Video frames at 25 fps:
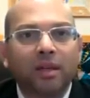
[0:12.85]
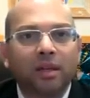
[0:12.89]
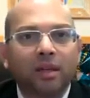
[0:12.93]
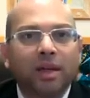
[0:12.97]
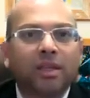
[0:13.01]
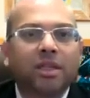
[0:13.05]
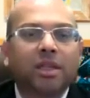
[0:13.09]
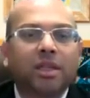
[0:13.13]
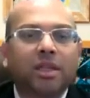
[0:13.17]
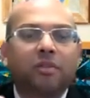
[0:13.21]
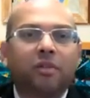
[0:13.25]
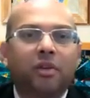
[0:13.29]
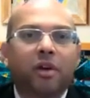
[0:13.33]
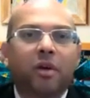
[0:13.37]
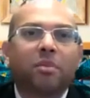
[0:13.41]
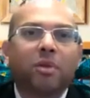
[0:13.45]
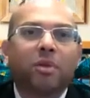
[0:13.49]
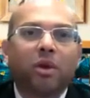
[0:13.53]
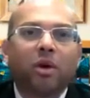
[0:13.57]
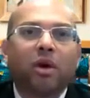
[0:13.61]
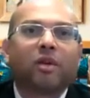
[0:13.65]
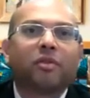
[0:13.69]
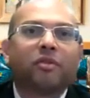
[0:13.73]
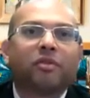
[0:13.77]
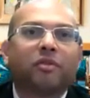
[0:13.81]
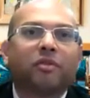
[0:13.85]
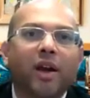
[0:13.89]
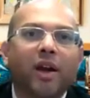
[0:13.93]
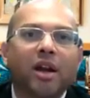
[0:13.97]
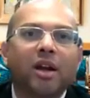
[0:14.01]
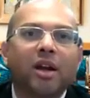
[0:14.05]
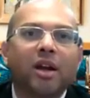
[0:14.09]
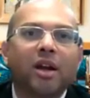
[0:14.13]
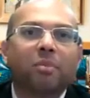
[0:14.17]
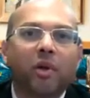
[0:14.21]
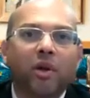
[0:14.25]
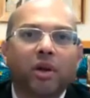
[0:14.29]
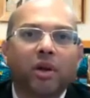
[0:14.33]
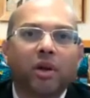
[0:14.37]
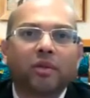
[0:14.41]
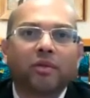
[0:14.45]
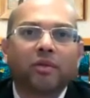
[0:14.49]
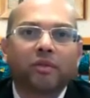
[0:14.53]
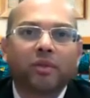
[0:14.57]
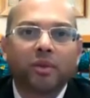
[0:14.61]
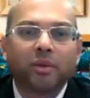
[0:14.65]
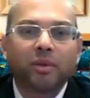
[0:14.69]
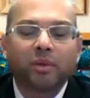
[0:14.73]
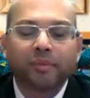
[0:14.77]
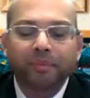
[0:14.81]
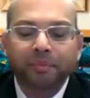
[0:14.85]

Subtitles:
let's say from your fund point of view,